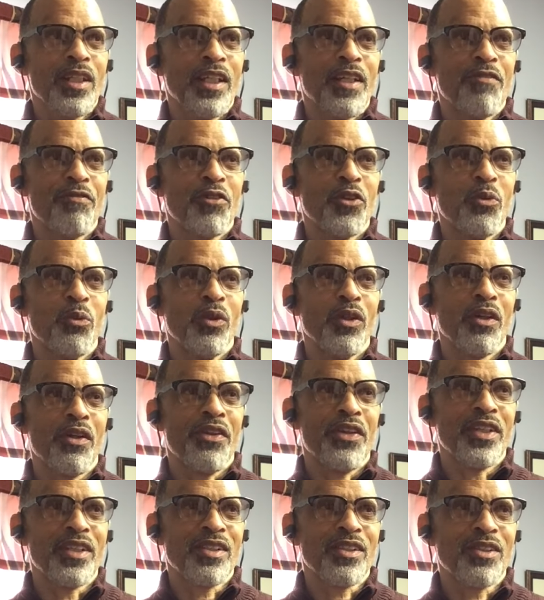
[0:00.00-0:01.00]
if you will,
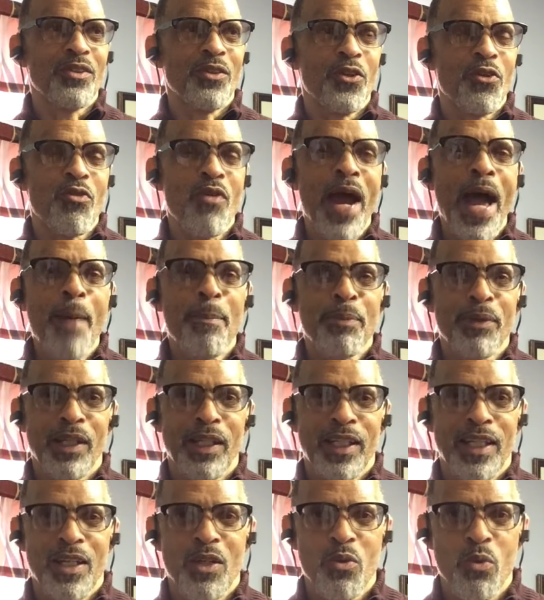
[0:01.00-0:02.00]
this
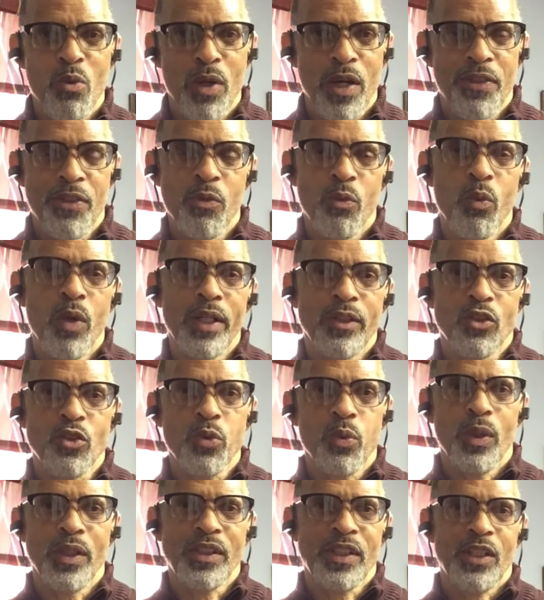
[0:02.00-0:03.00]
grappling with what
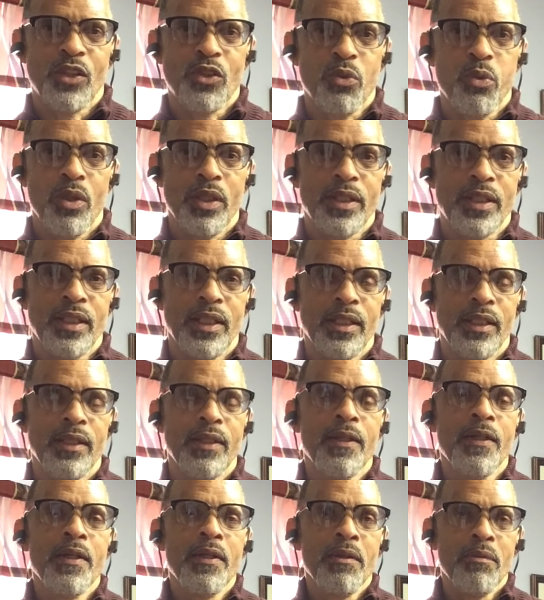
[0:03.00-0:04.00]
2020
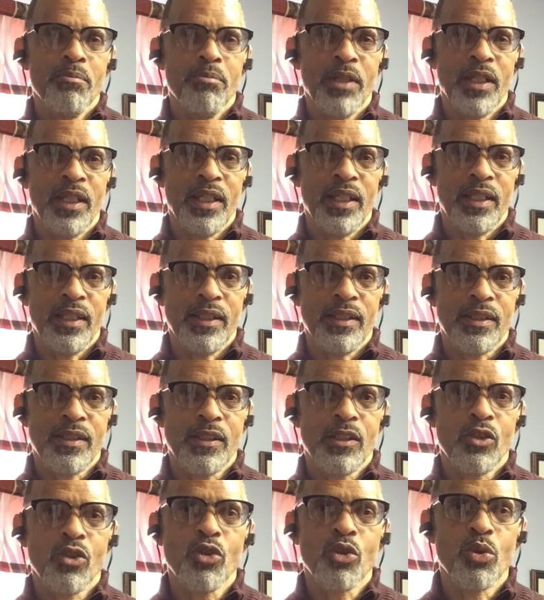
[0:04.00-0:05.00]

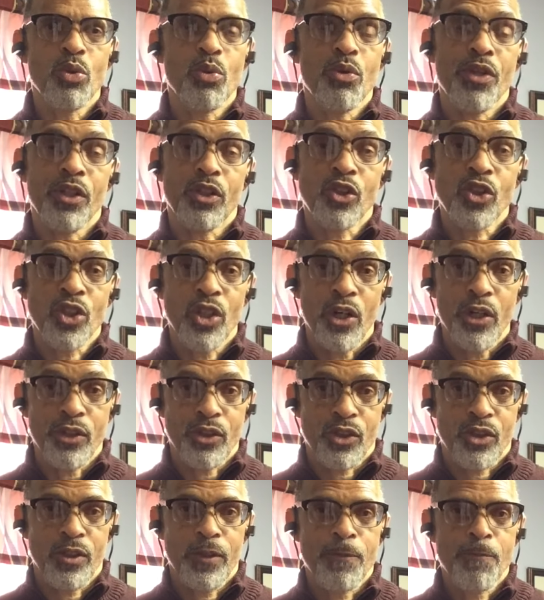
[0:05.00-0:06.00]
means to the
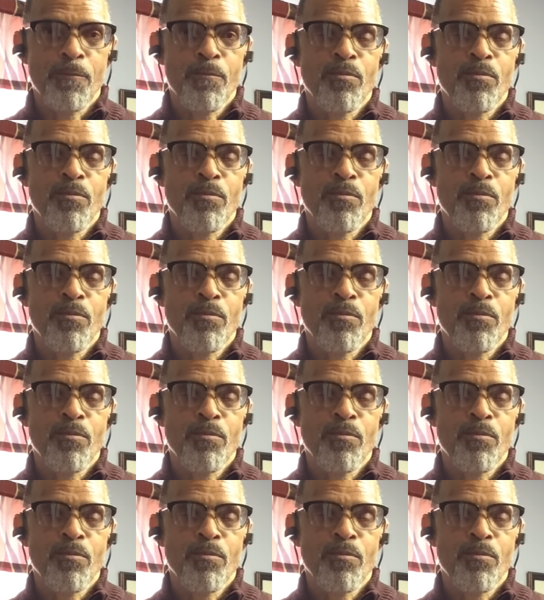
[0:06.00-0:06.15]
church.